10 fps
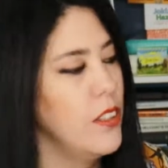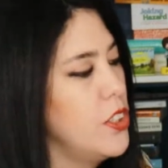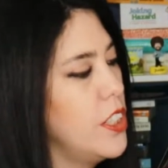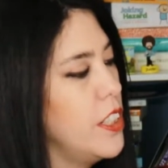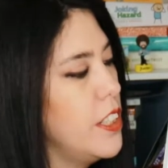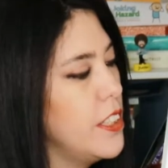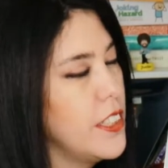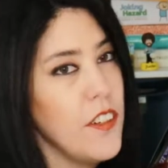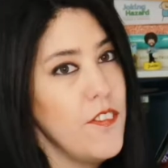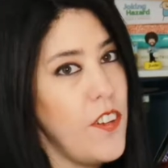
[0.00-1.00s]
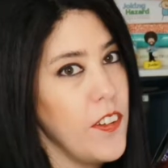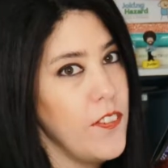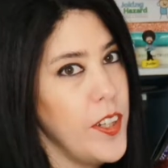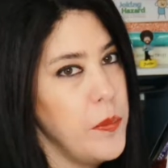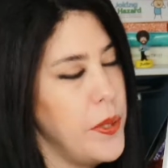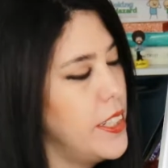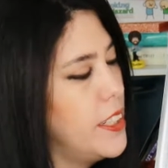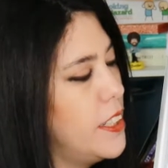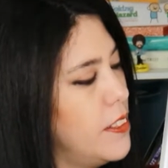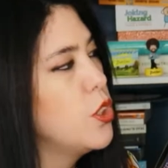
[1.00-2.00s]
which is
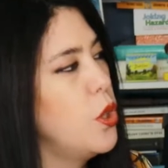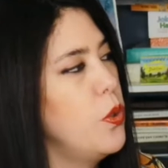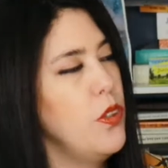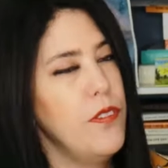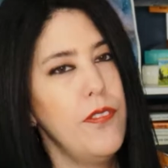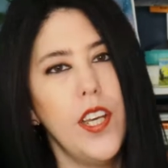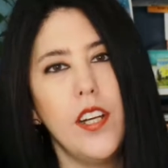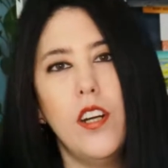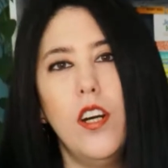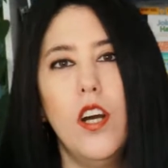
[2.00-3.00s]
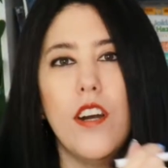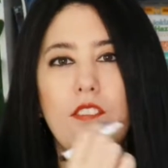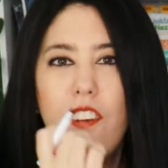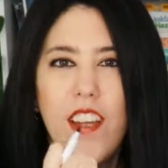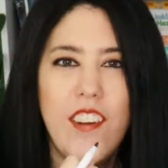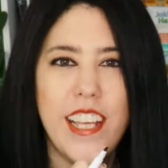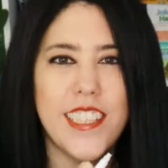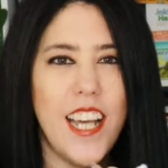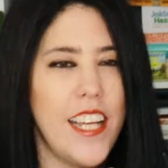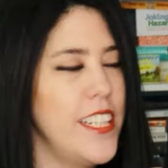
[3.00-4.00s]
fulfillment. So you feel very
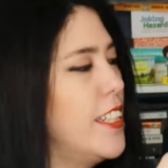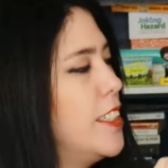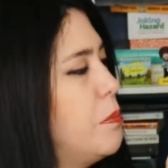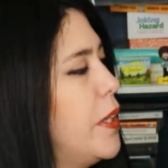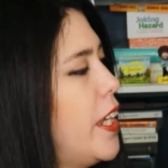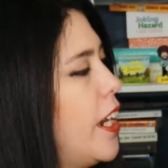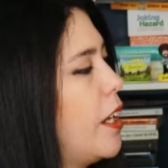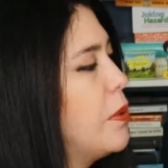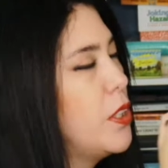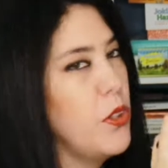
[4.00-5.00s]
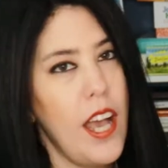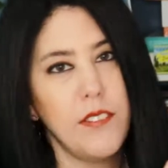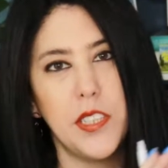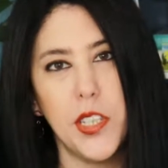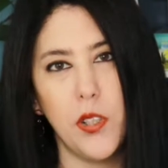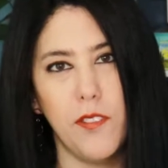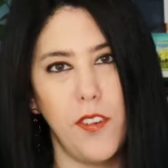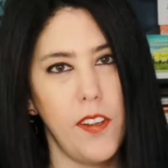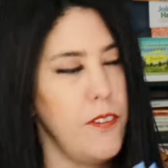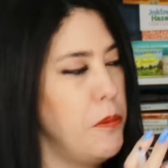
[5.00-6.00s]
excited in the beginning, but you have zero
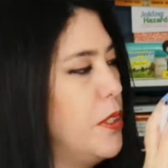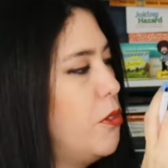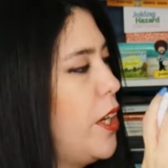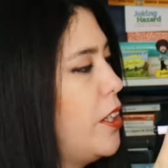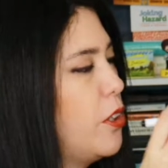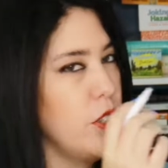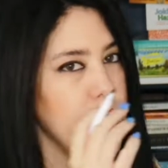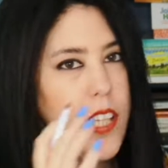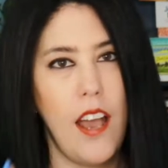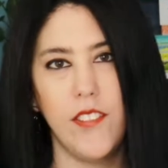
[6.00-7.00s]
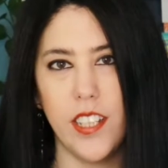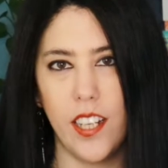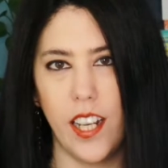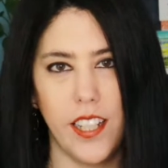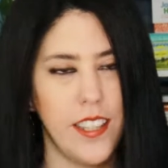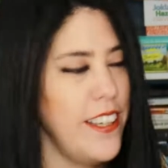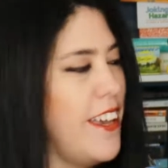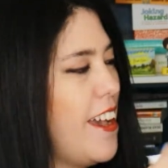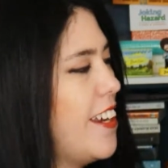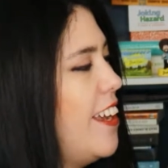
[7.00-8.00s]
fulfillment, right? You just haven't done anything
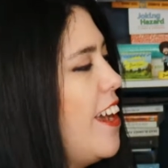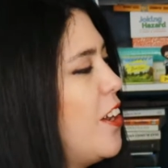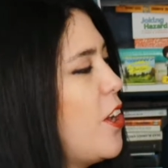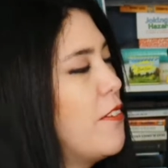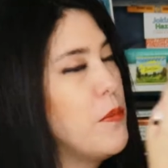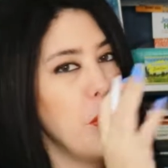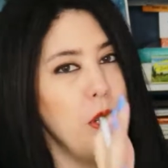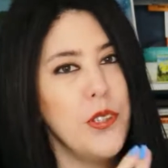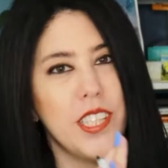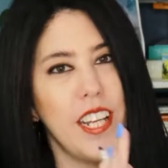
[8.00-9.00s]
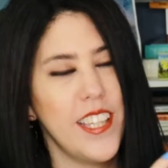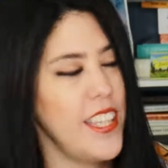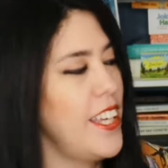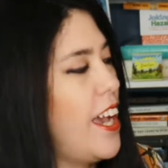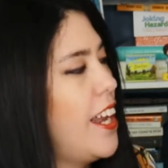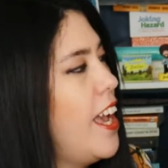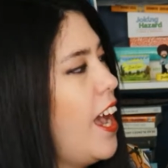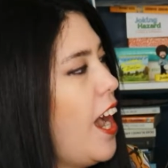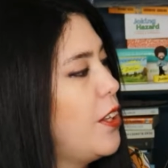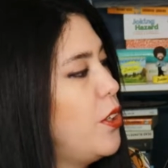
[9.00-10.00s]
yet. You haven't produced anything yet,
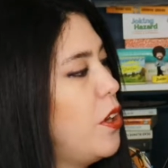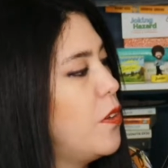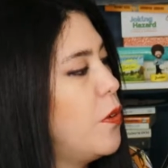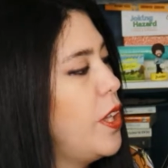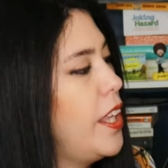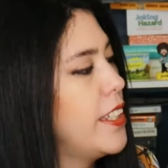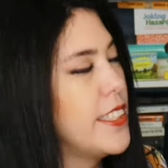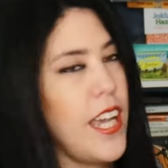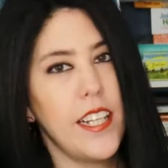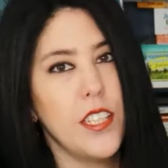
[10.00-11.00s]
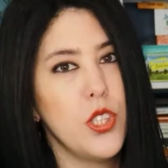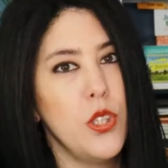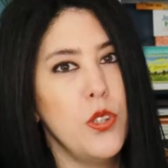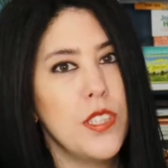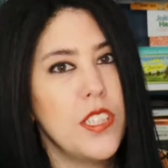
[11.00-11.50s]
and you're really excited. So you